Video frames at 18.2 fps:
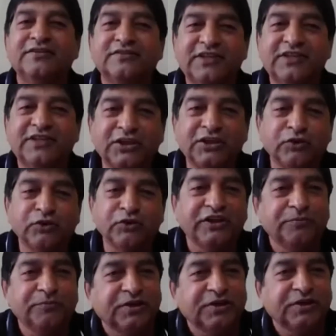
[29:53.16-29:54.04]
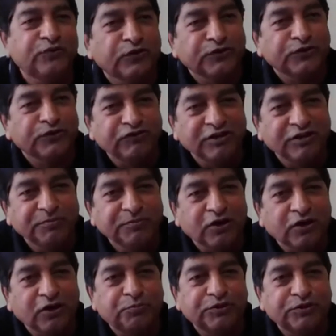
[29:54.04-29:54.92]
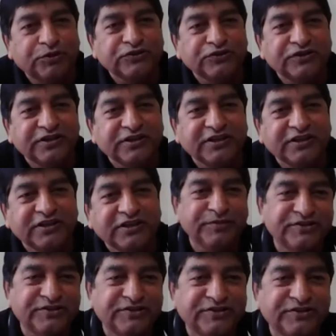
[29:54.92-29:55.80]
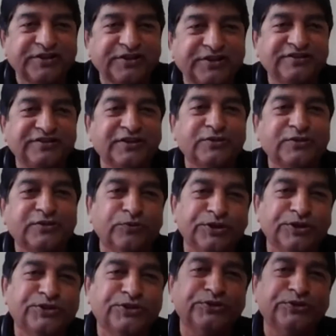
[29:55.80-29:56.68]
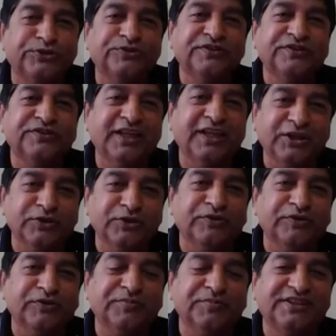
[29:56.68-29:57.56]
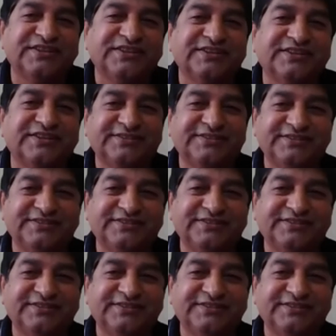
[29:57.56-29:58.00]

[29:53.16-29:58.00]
Thank you very much for giving me opportunity, Mr. President. Over to you. Thank you very much.